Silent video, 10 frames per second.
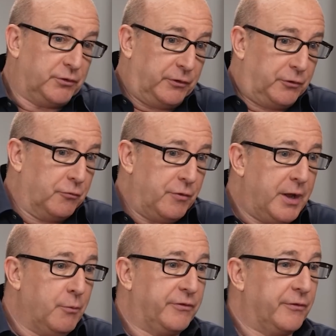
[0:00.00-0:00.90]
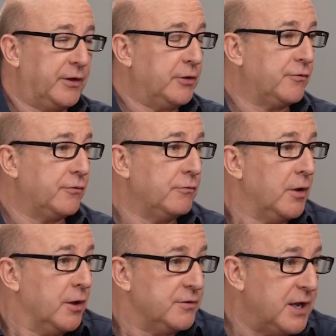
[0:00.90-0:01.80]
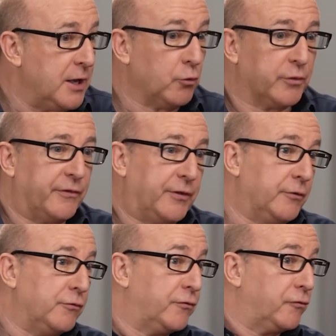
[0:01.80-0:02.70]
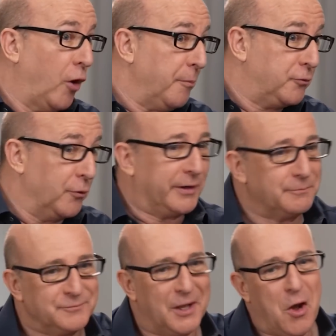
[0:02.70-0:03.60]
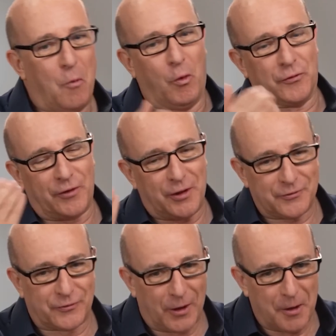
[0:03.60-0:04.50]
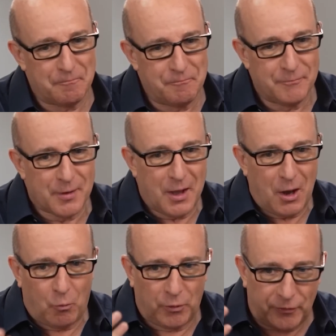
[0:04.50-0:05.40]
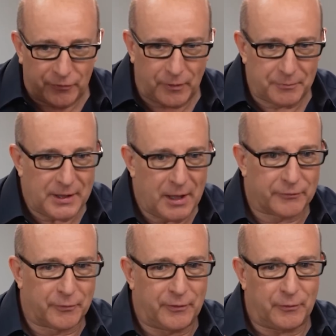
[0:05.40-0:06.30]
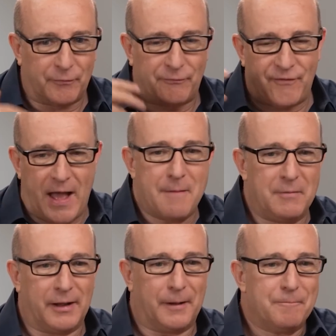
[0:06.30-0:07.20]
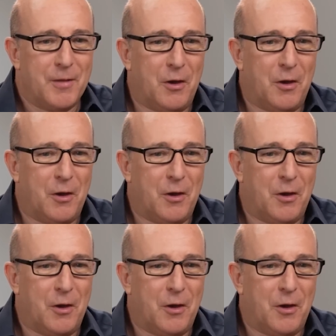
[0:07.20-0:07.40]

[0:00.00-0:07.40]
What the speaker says: Was it career? Was it things you did, or was it things you stopped doing? Was it something else? Was it family?